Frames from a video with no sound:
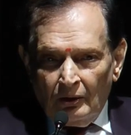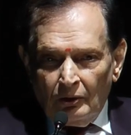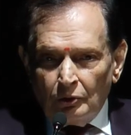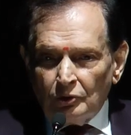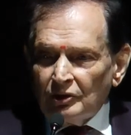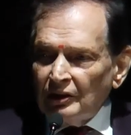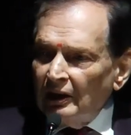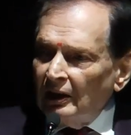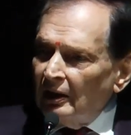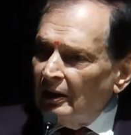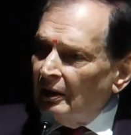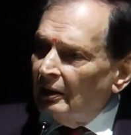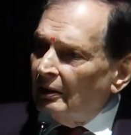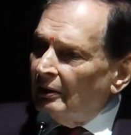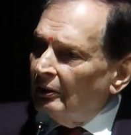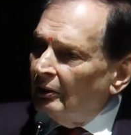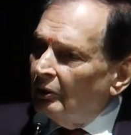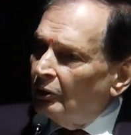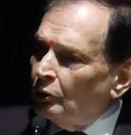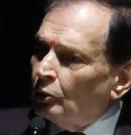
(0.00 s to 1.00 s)
You see,
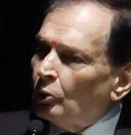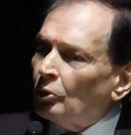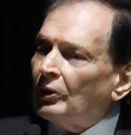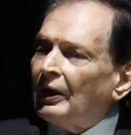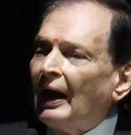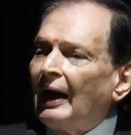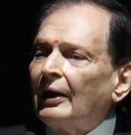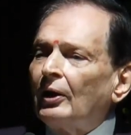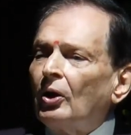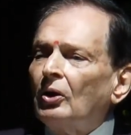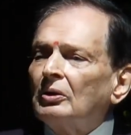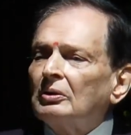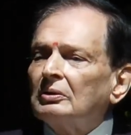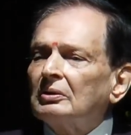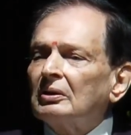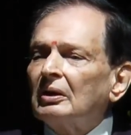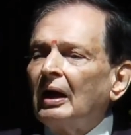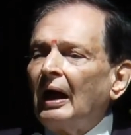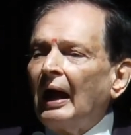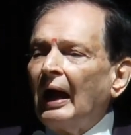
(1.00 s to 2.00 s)
you
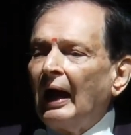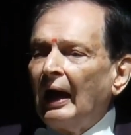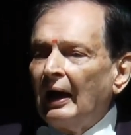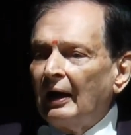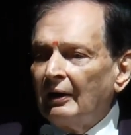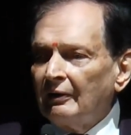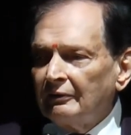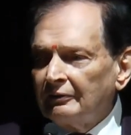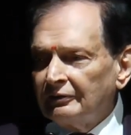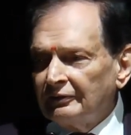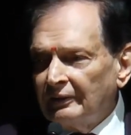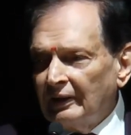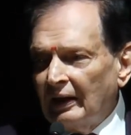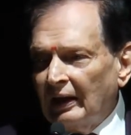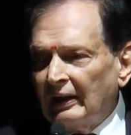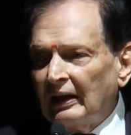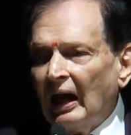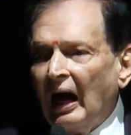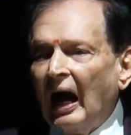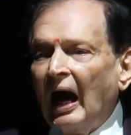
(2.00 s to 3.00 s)
cannot have
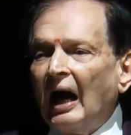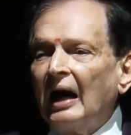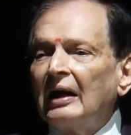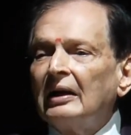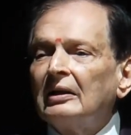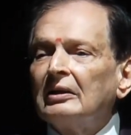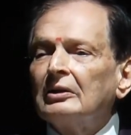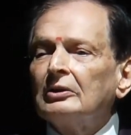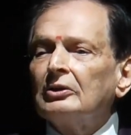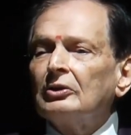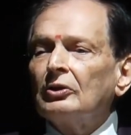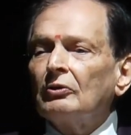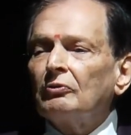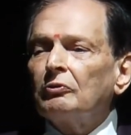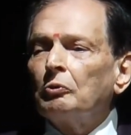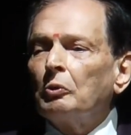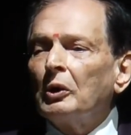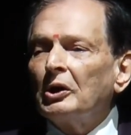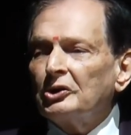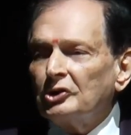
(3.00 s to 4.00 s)
an island of
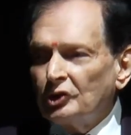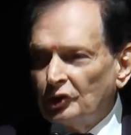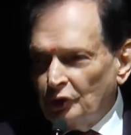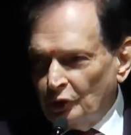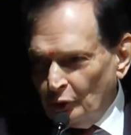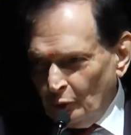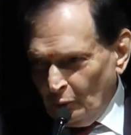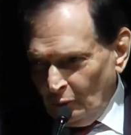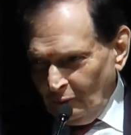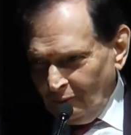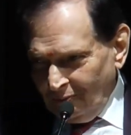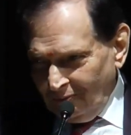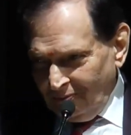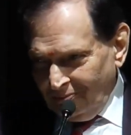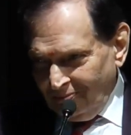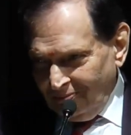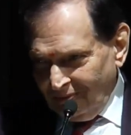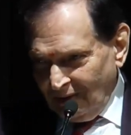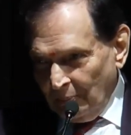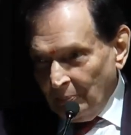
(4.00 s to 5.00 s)
virtue,
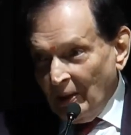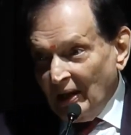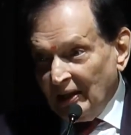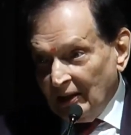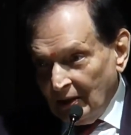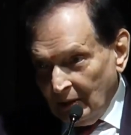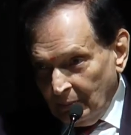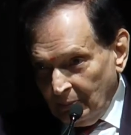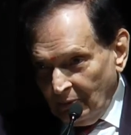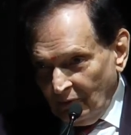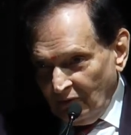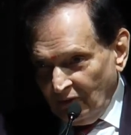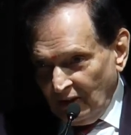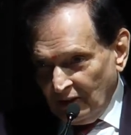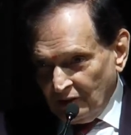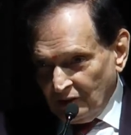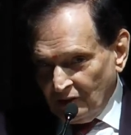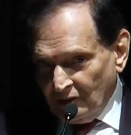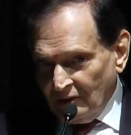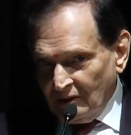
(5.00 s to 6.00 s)
the medical
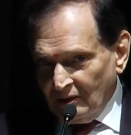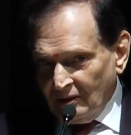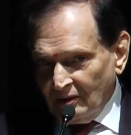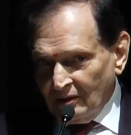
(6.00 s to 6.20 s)
profession,